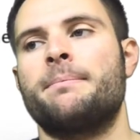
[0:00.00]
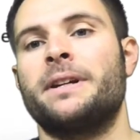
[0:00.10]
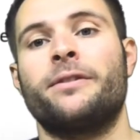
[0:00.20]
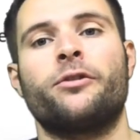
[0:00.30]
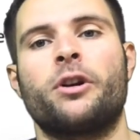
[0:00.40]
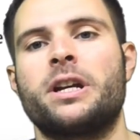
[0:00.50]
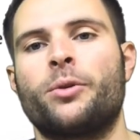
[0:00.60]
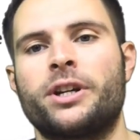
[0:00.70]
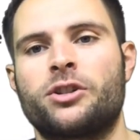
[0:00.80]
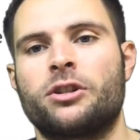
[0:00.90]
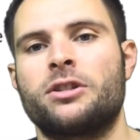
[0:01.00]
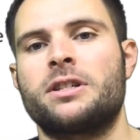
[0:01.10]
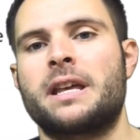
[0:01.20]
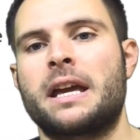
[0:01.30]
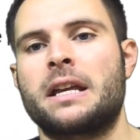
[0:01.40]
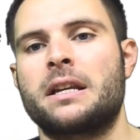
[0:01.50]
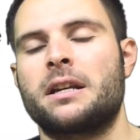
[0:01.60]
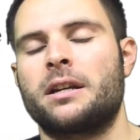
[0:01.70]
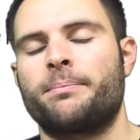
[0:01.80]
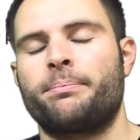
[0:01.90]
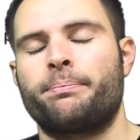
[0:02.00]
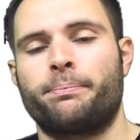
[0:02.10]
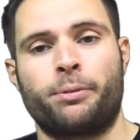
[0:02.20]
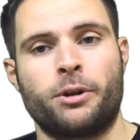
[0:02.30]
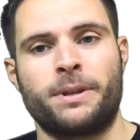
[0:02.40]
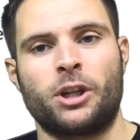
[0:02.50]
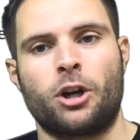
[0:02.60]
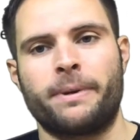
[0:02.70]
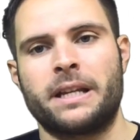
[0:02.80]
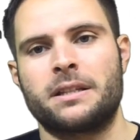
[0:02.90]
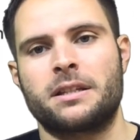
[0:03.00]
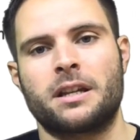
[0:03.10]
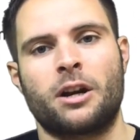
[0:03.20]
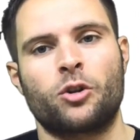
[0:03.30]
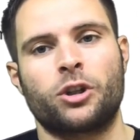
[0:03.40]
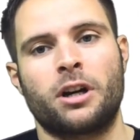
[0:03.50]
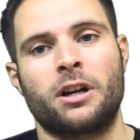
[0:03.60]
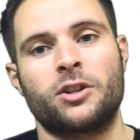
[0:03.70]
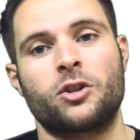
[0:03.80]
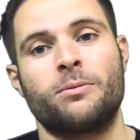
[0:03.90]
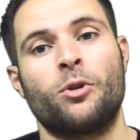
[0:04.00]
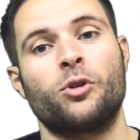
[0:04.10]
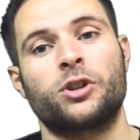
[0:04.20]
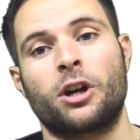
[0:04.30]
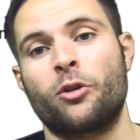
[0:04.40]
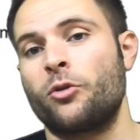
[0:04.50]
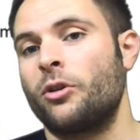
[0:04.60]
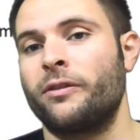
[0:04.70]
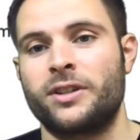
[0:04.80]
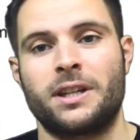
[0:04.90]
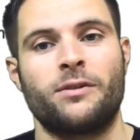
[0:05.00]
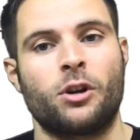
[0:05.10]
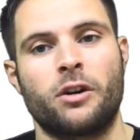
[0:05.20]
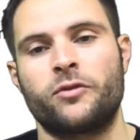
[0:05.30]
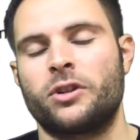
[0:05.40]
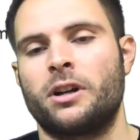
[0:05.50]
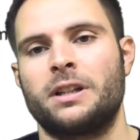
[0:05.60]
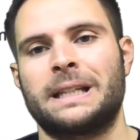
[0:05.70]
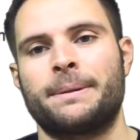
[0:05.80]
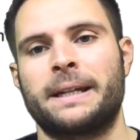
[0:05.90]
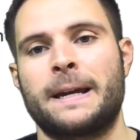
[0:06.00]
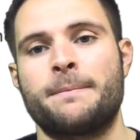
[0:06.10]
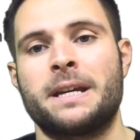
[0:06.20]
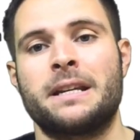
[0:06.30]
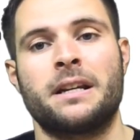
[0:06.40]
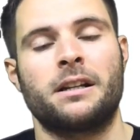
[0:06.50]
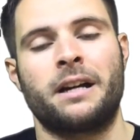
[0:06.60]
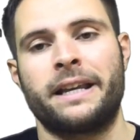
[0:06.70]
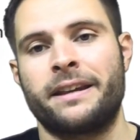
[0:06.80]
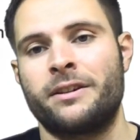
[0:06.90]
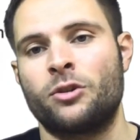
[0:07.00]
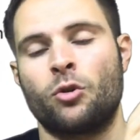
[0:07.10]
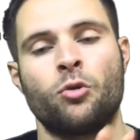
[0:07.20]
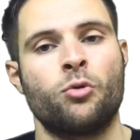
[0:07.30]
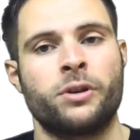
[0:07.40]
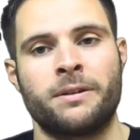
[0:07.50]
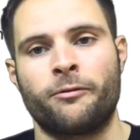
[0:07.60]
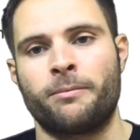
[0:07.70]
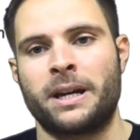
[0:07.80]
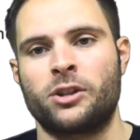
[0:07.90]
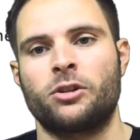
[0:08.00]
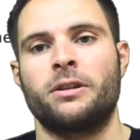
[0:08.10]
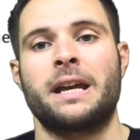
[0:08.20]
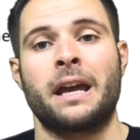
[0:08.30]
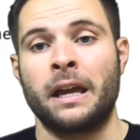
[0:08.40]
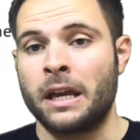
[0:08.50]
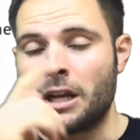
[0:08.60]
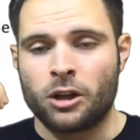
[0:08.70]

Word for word: If you've got any questions, then put them in the comments and I'll try and answer them. Also, obviously, if you go over to Glasshammer Gaming, like, there's all the information on there.